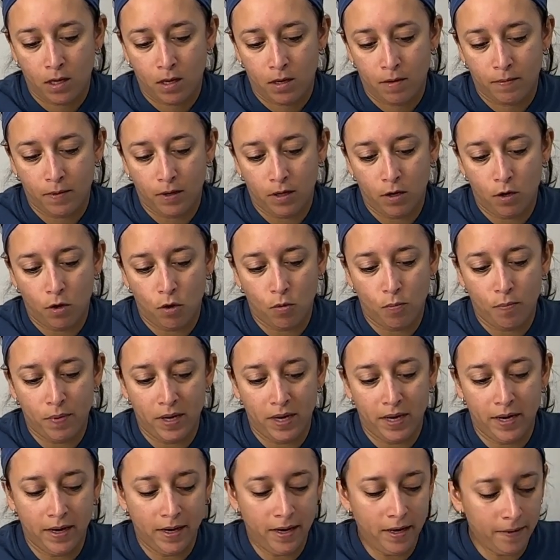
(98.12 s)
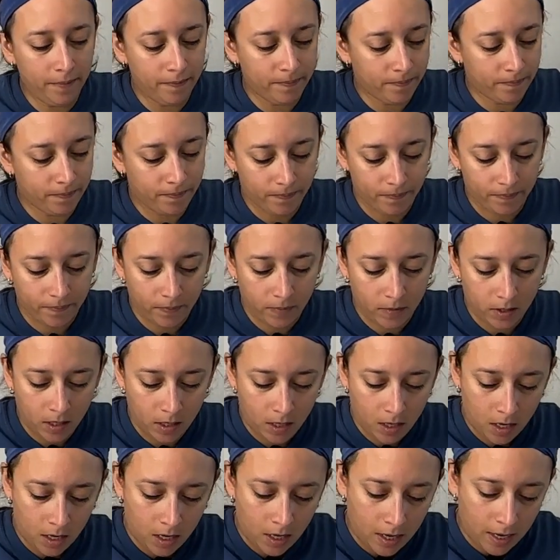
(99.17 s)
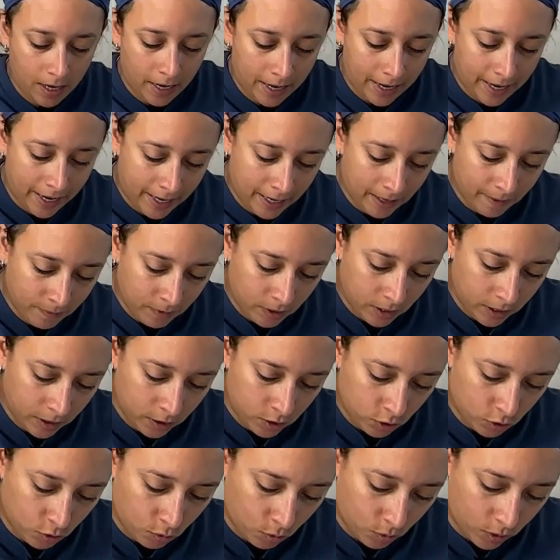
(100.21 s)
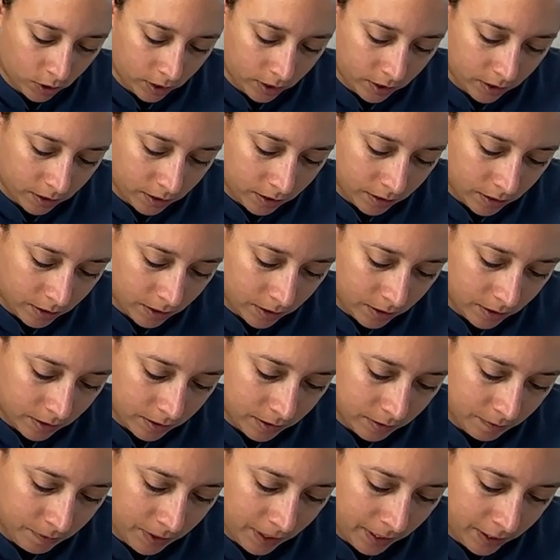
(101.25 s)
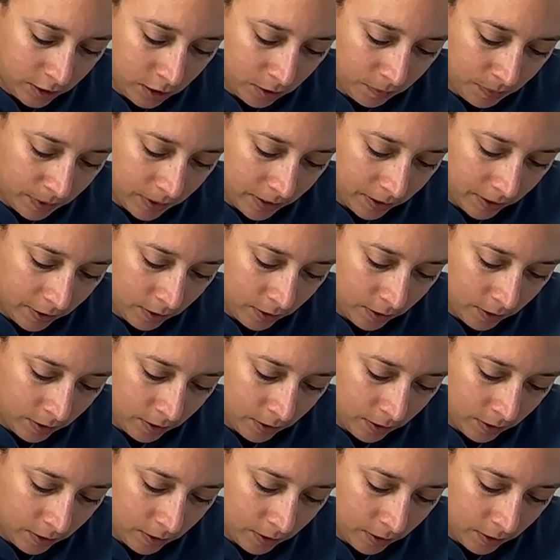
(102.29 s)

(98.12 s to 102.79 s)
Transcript: I'm gonna open it up, and I'm gonna squirt some ketchup in there.